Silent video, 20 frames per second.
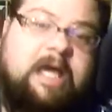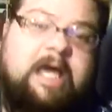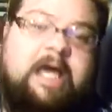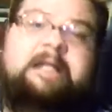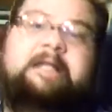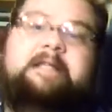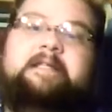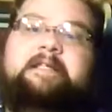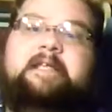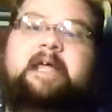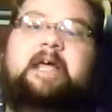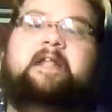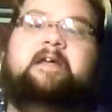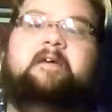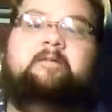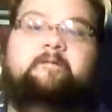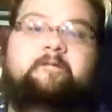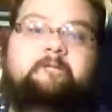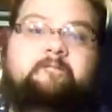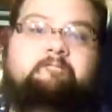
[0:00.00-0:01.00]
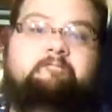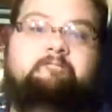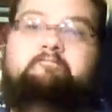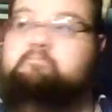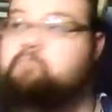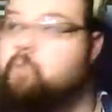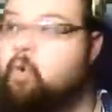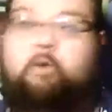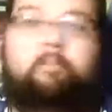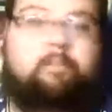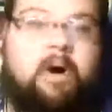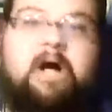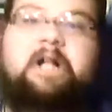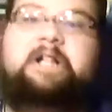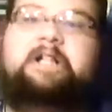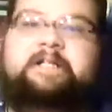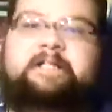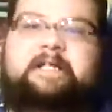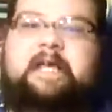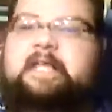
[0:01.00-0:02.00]
instead of more
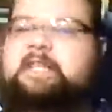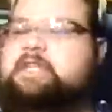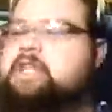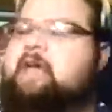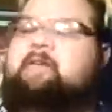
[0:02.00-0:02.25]
politics.